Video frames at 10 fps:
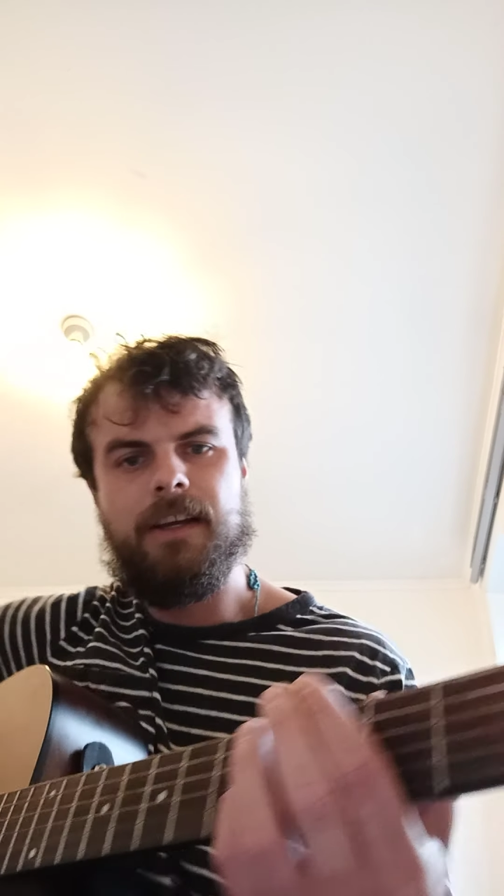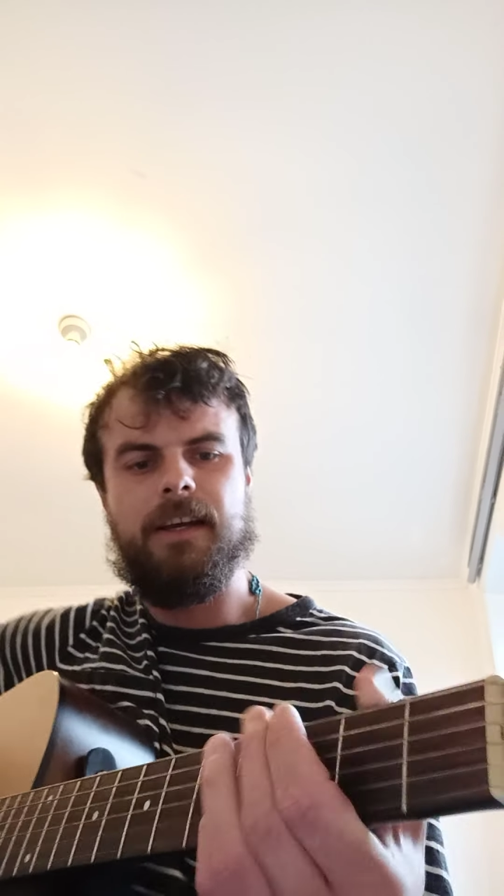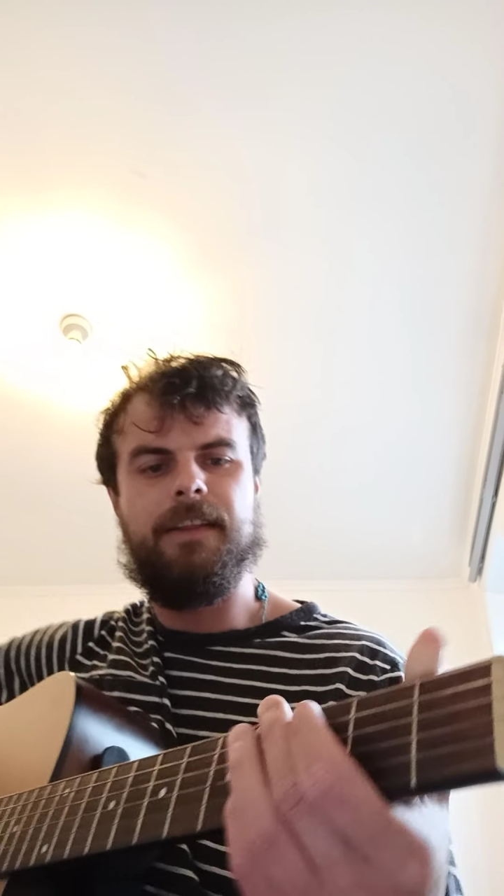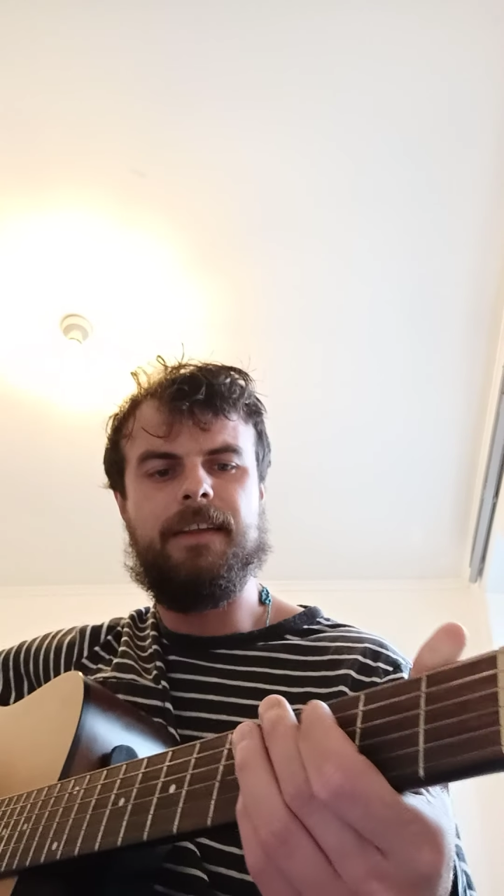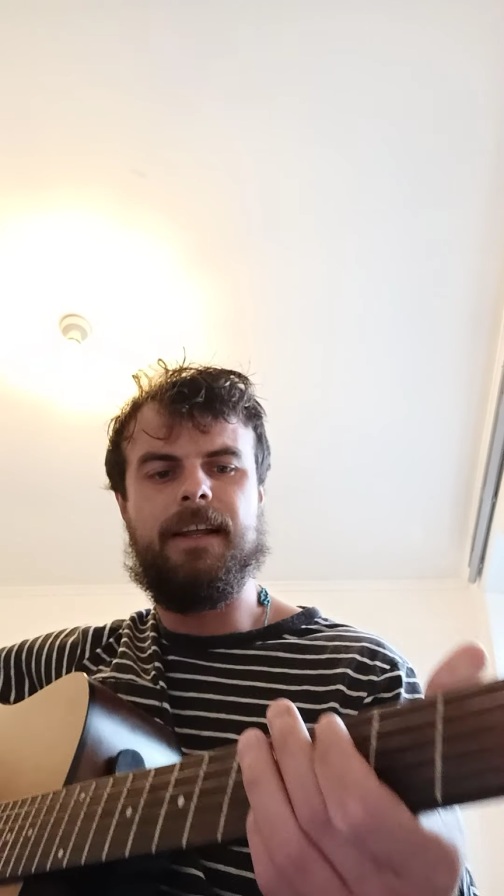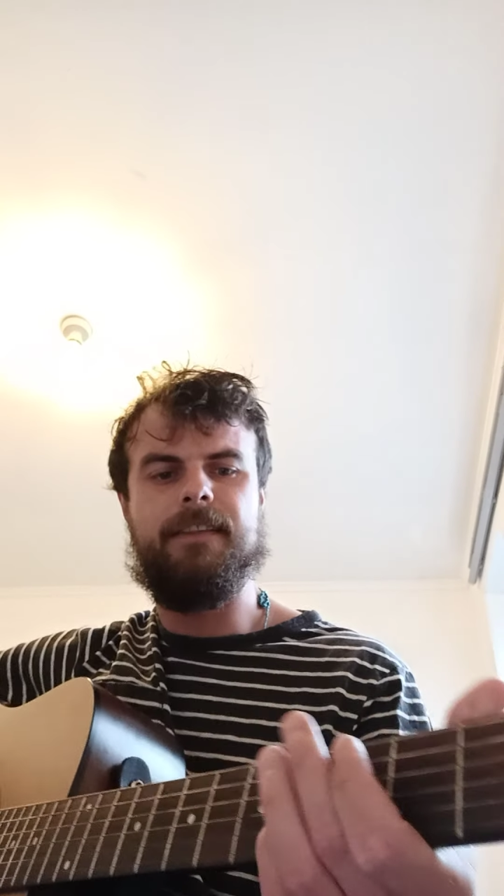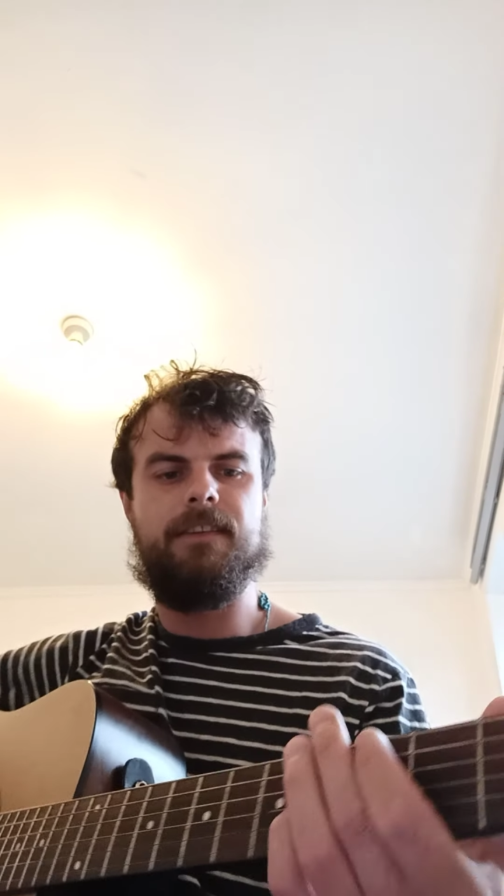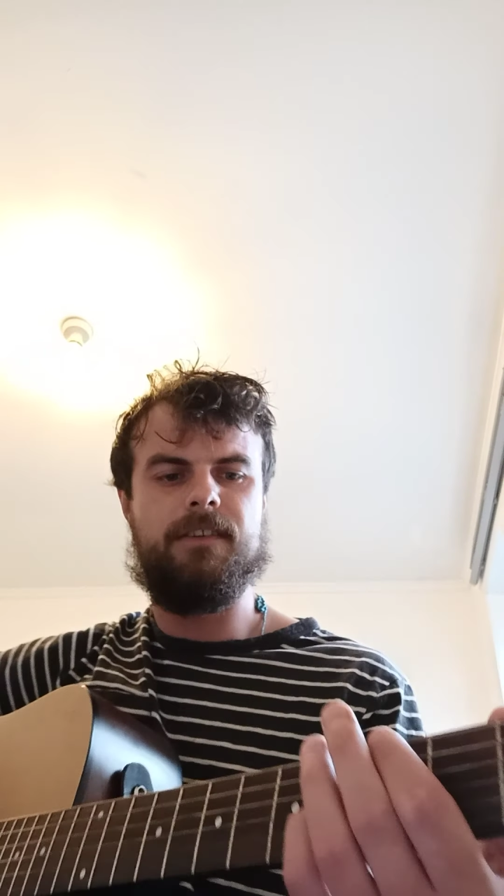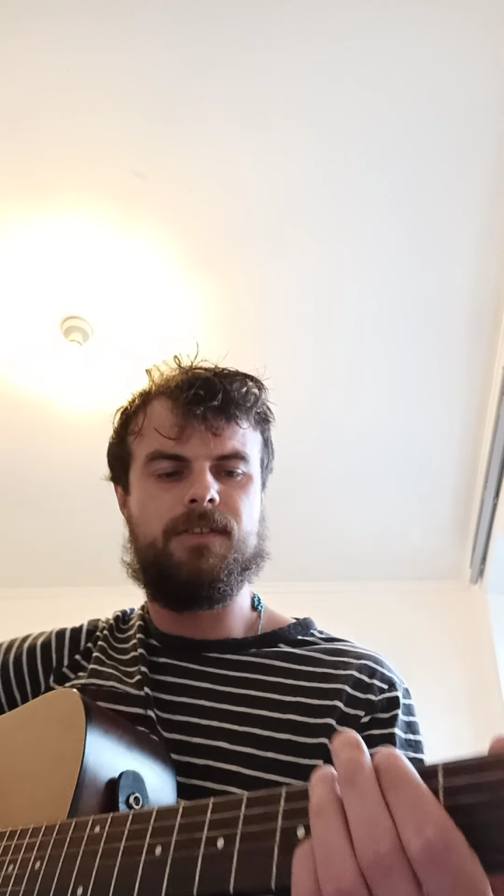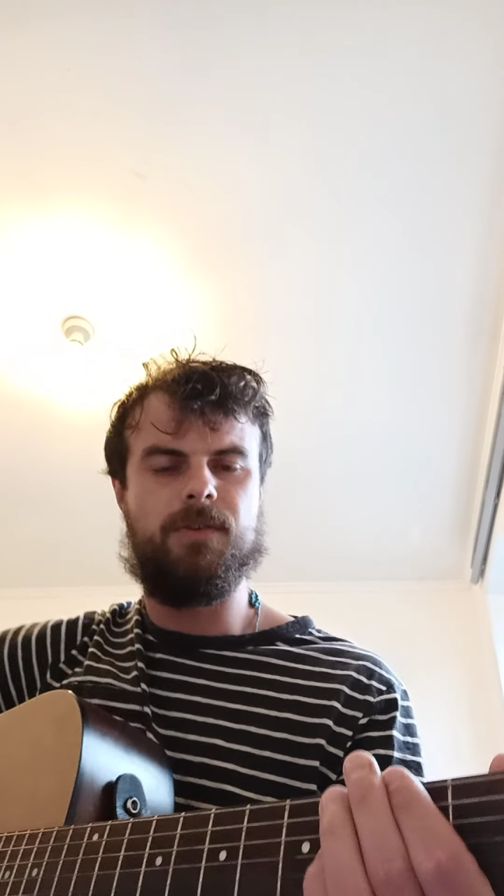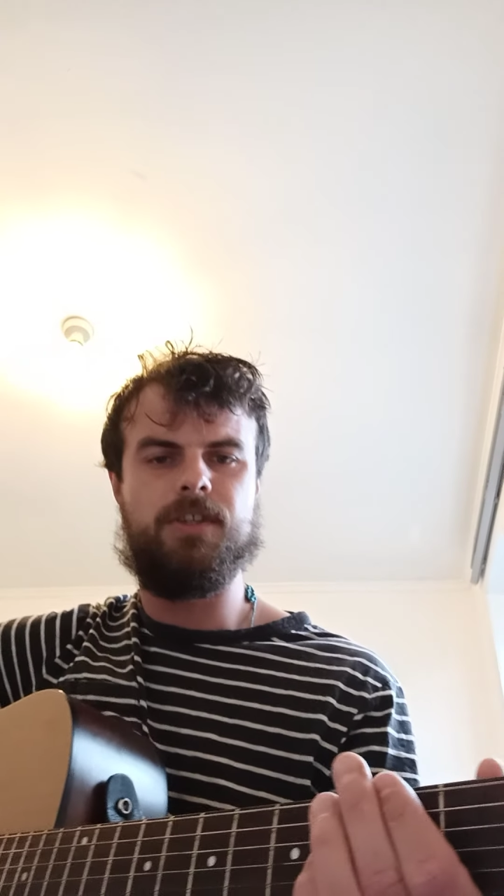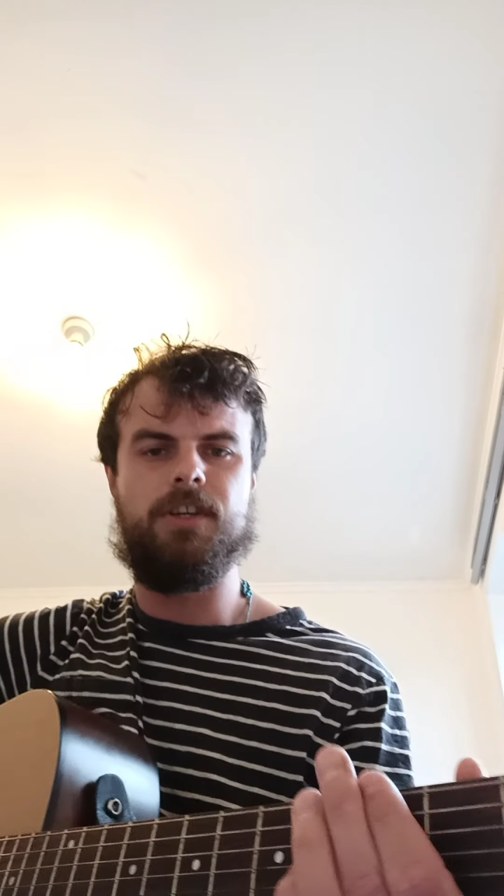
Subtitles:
And then, so it's